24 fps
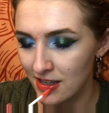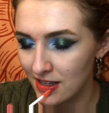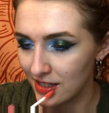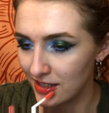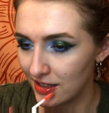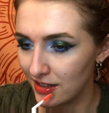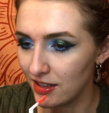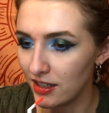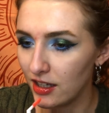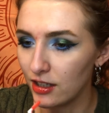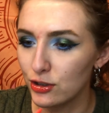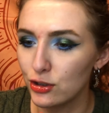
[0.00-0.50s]

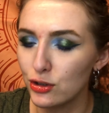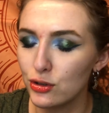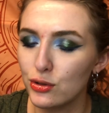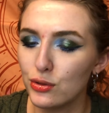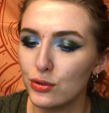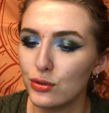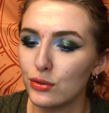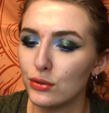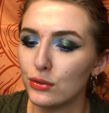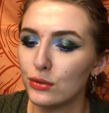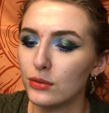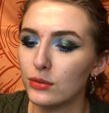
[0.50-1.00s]
not
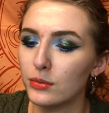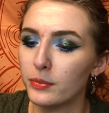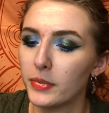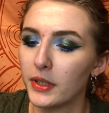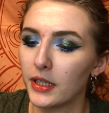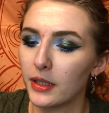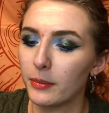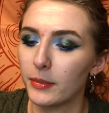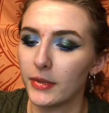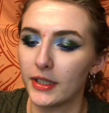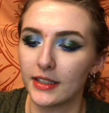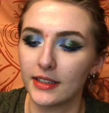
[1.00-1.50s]
too
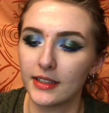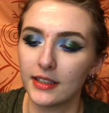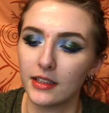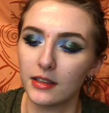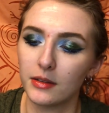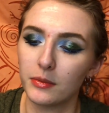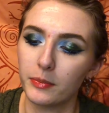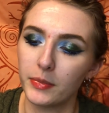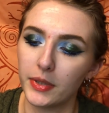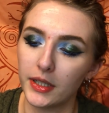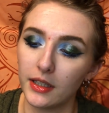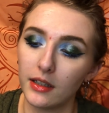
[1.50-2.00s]
pigmented
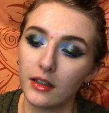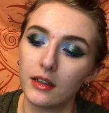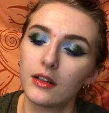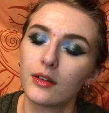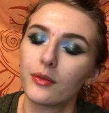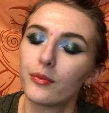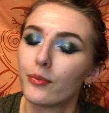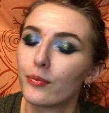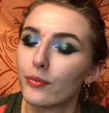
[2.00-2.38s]
pink.